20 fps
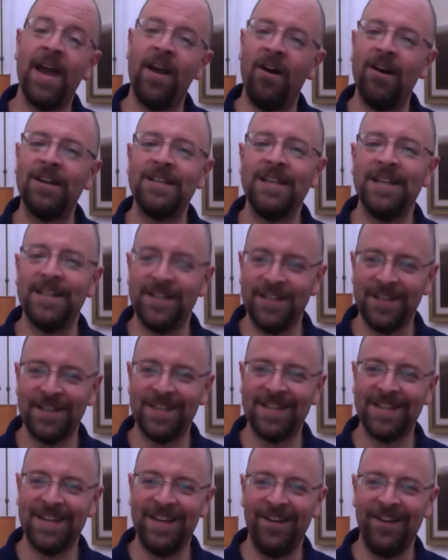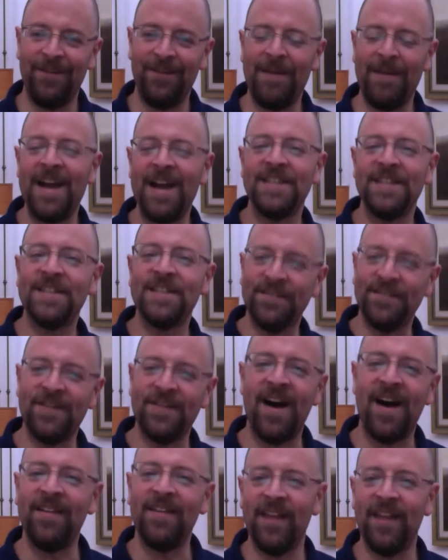autistic skill, my
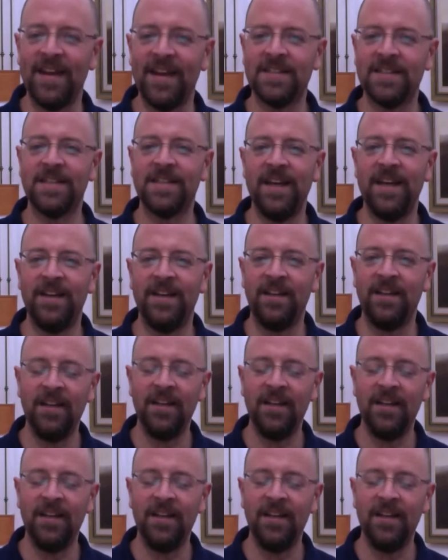savant-like skill.